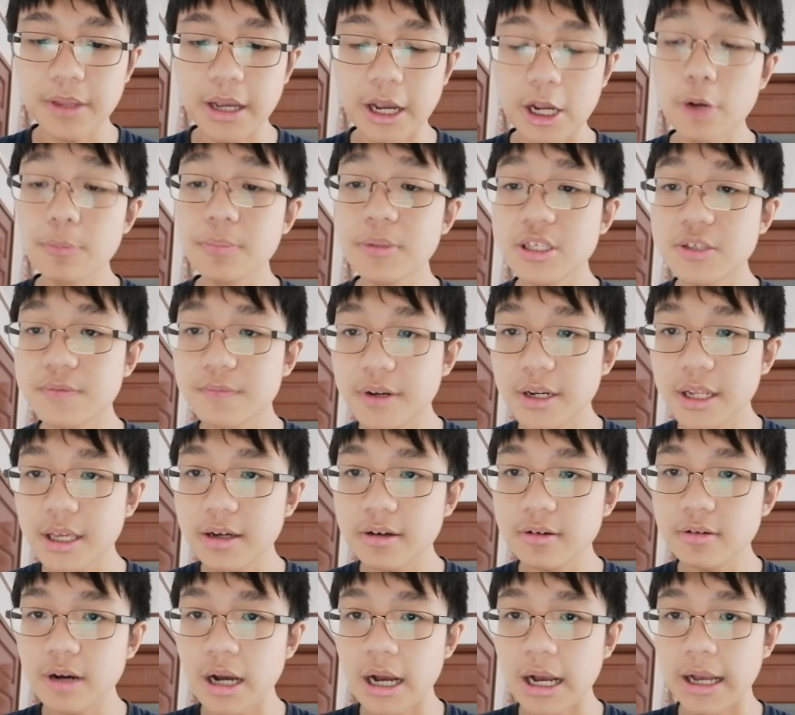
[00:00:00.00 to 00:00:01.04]
I hope this
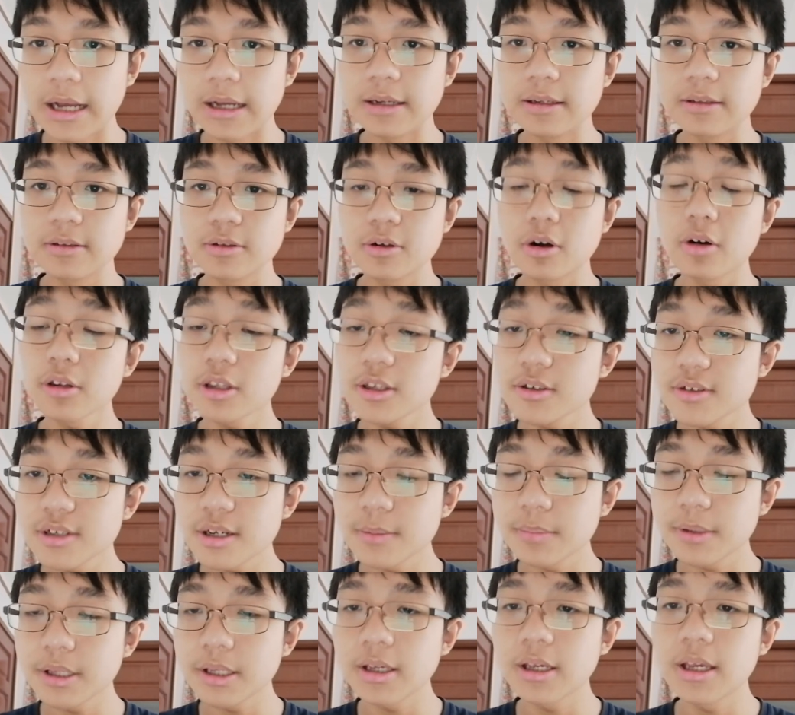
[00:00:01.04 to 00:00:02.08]
video taught you
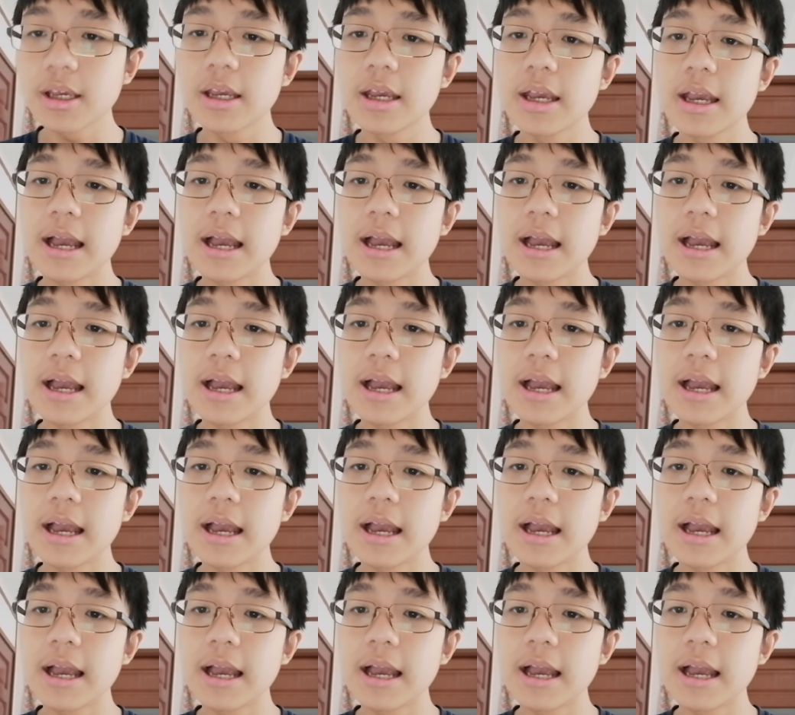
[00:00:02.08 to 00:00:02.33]
something,